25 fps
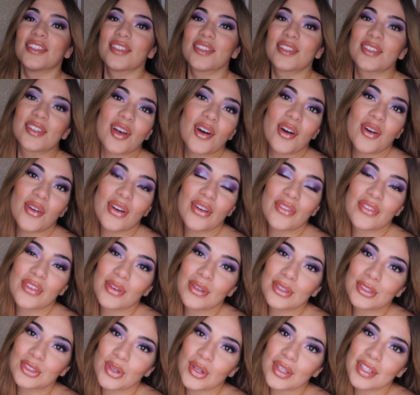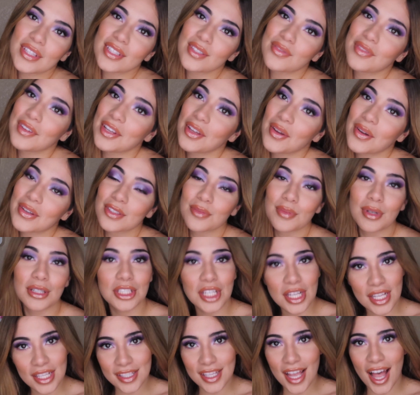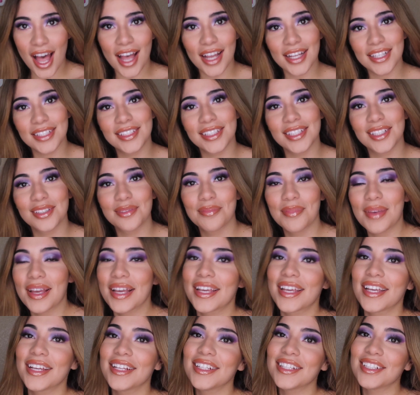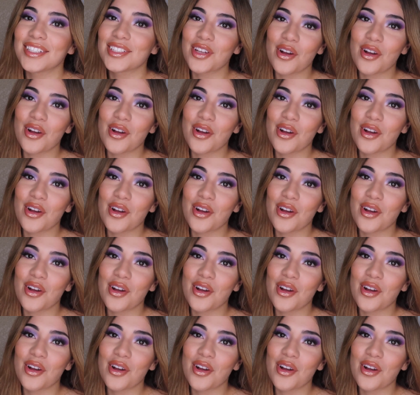So if you enjoyed this video as much as I did making it,